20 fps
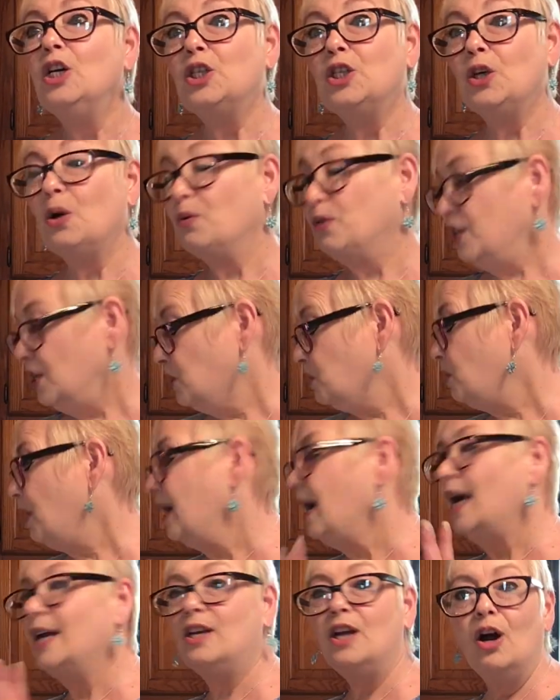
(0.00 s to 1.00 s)
So this
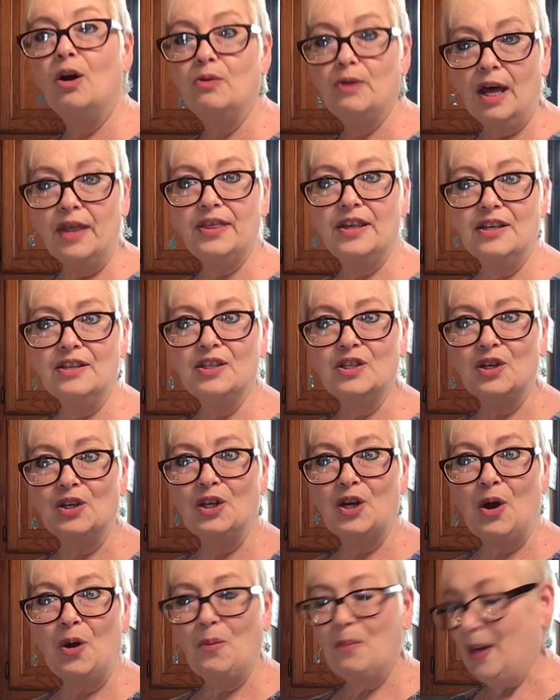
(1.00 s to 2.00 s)
way I know nothing's
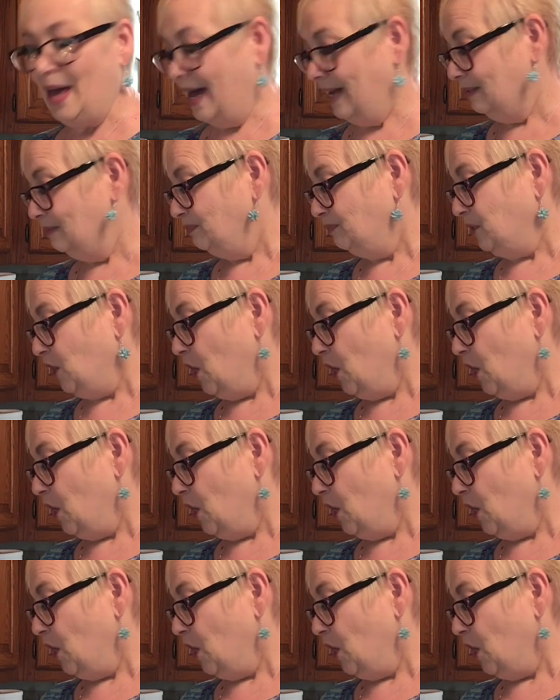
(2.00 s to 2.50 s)
gonna go bad.